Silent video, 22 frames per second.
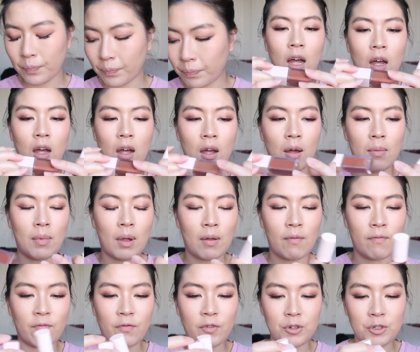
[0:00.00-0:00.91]

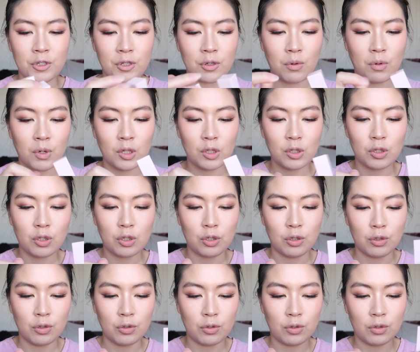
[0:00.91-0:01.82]
I'm first going to
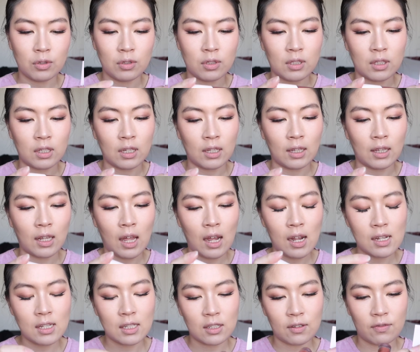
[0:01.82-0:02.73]
use the
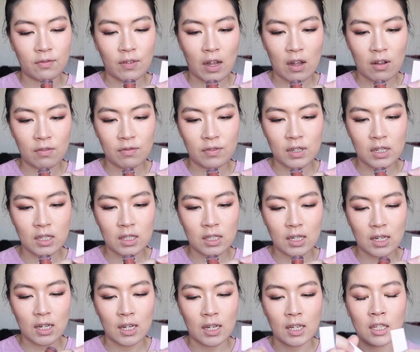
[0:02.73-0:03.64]
Luxe
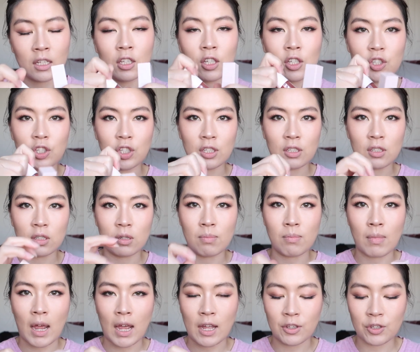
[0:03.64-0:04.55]
Velvet in Just
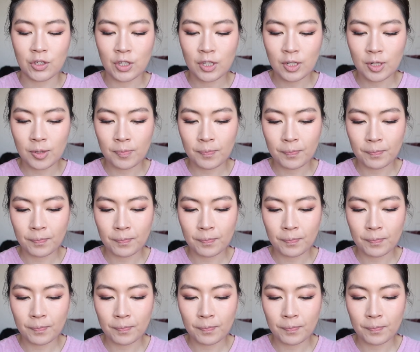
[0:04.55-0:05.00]
Imagine.